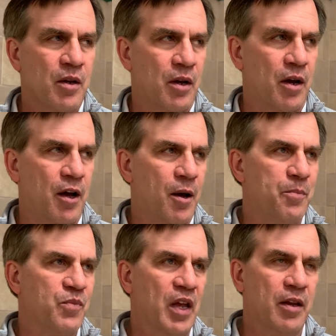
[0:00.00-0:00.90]

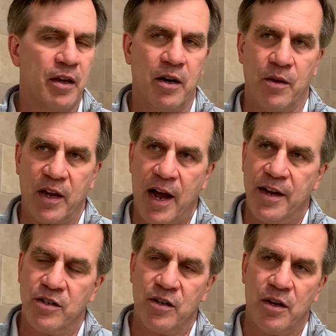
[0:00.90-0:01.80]
And you know, the
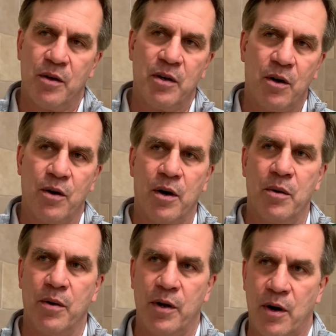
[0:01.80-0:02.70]
guys you know, in
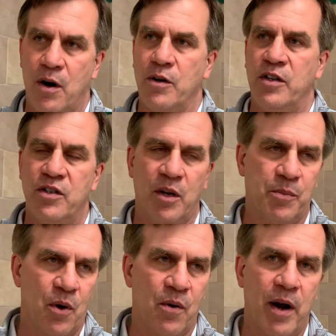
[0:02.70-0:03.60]
our RTC
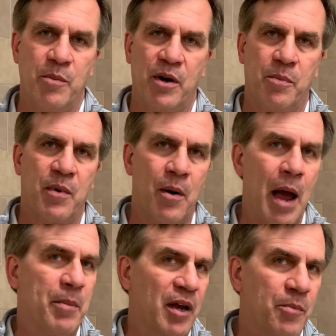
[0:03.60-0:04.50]
program that are
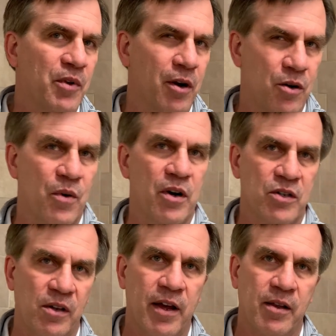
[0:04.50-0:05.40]
wrapping up their
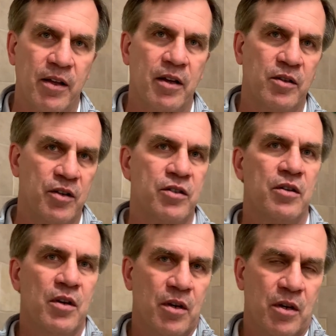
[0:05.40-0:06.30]
careers likely at this,
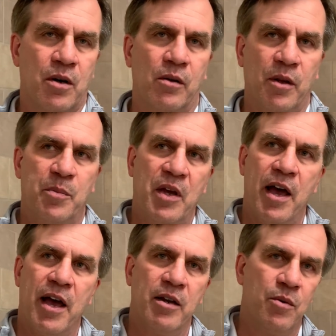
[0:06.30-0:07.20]
you know,
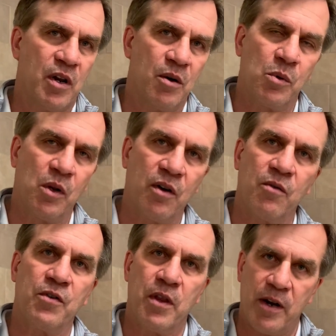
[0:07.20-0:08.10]
Olympiad, and, you know, we're looking
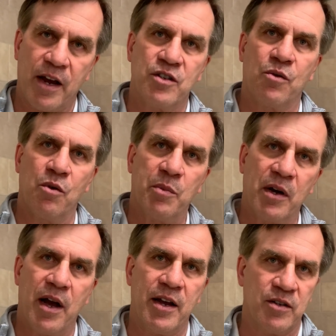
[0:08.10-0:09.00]
for the next group
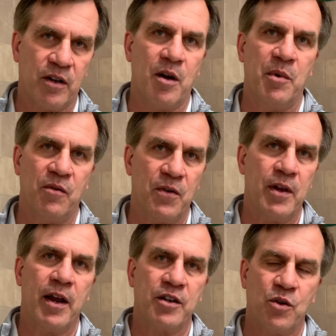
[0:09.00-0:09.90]
of guys to come in for the
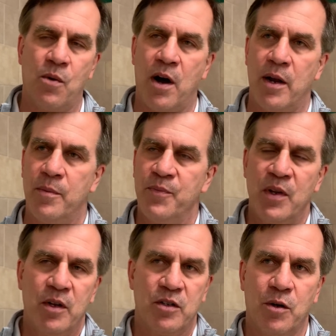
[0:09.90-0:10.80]
next quad.
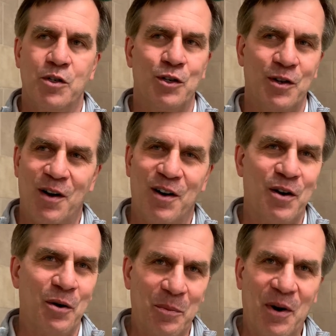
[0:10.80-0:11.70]
So it's just an
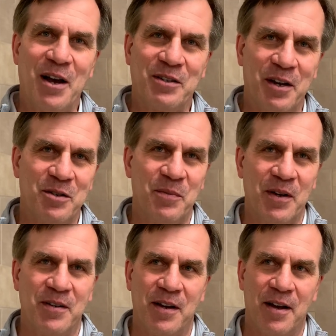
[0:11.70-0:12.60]
ongoing process,
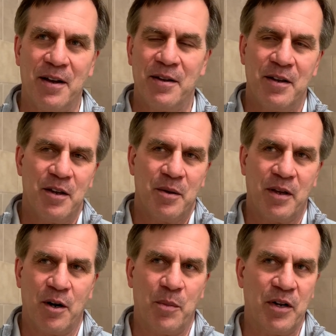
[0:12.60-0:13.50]
but,
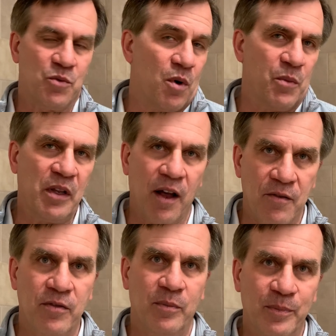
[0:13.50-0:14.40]
you know, but it's one we
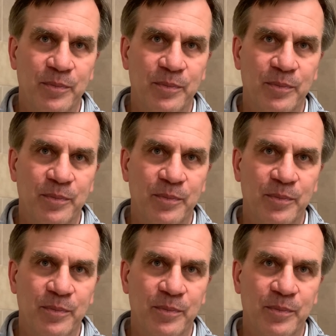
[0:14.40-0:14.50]
love.